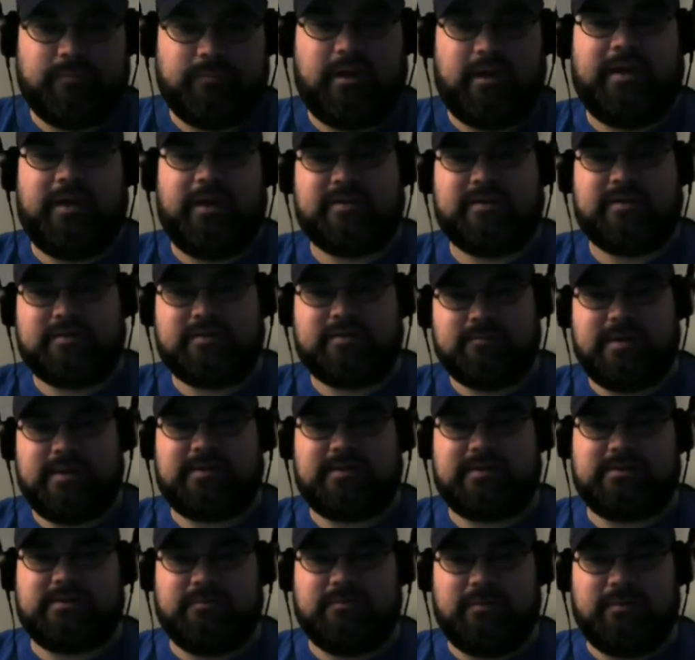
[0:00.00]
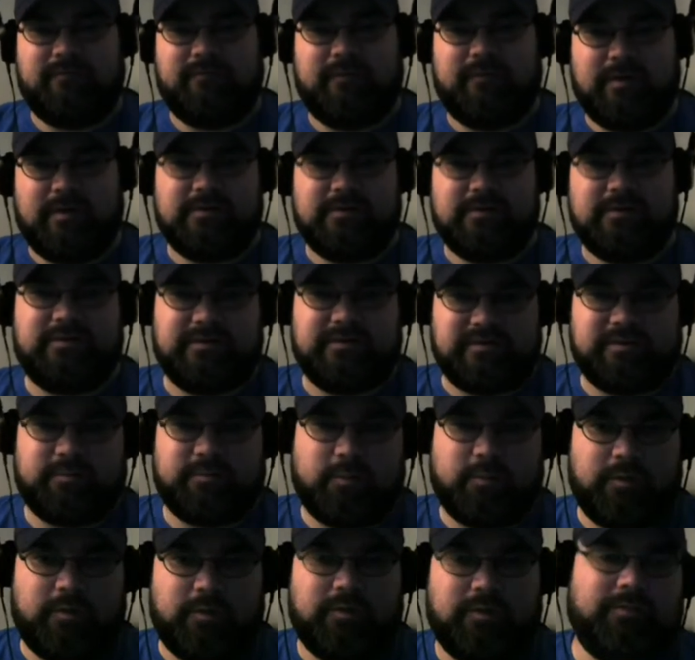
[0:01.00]
I expect to be very
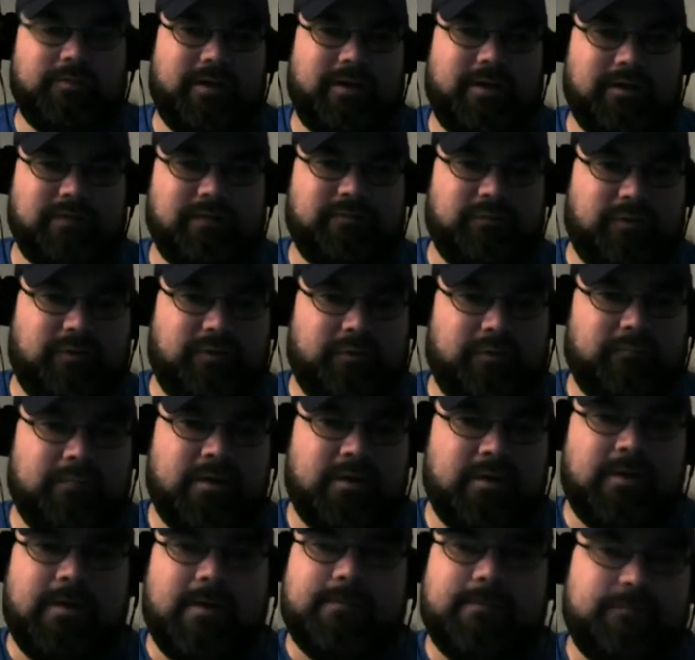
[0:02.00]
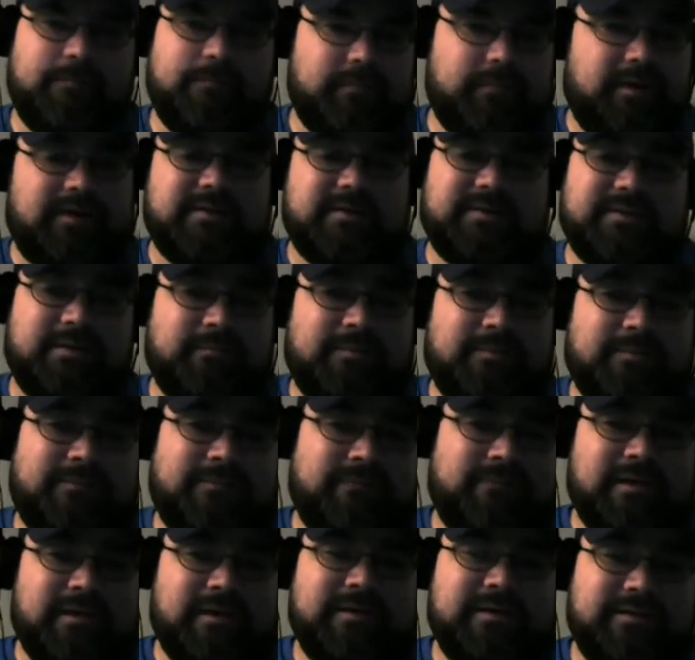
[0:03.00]
disappointed by the film because I've been
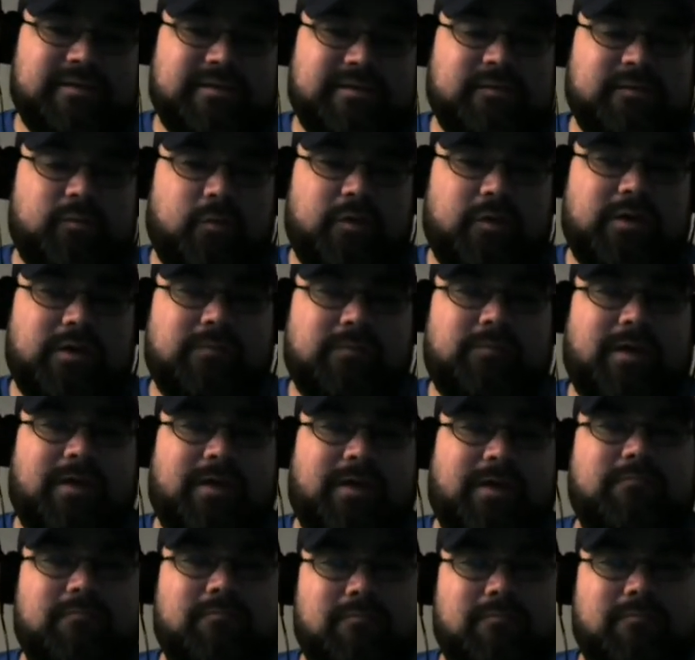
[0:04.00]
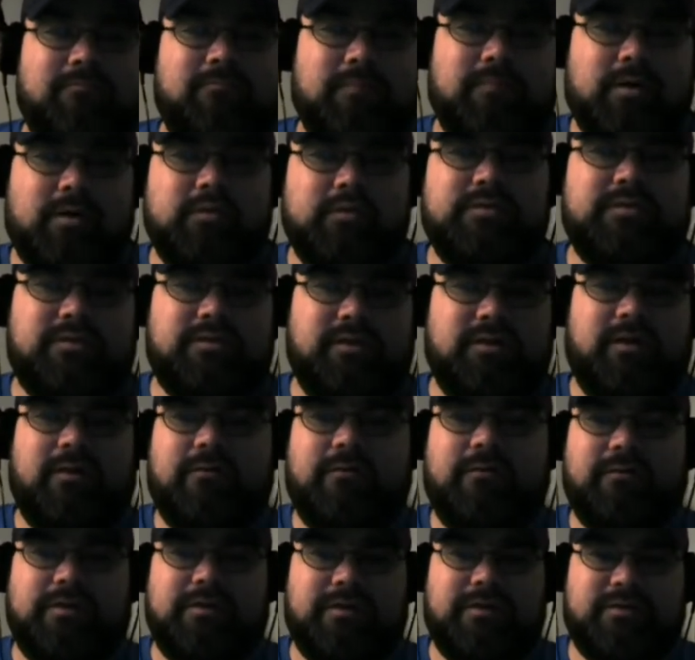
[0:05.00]
very disappointed by most
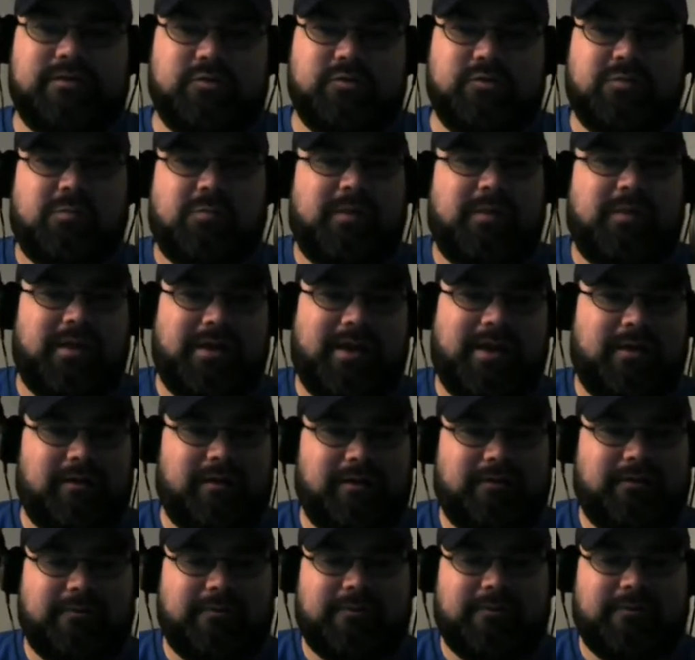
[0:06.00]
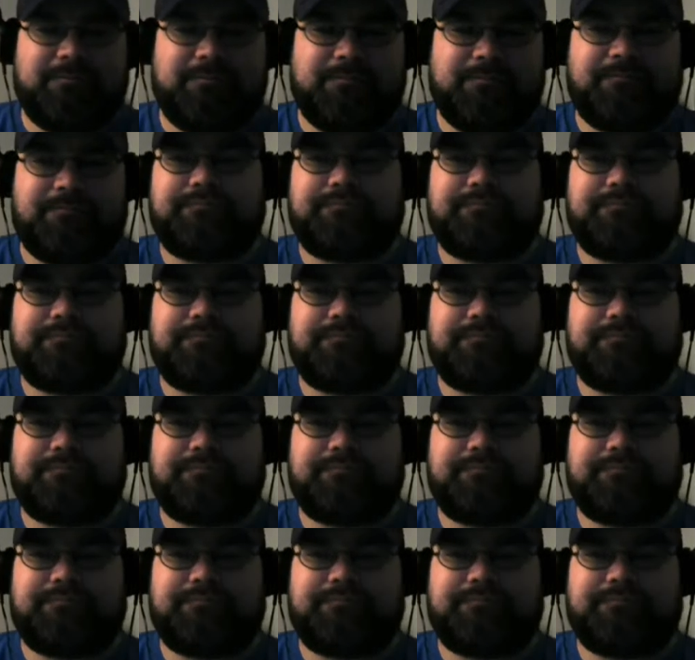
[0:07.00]
of the Superman outings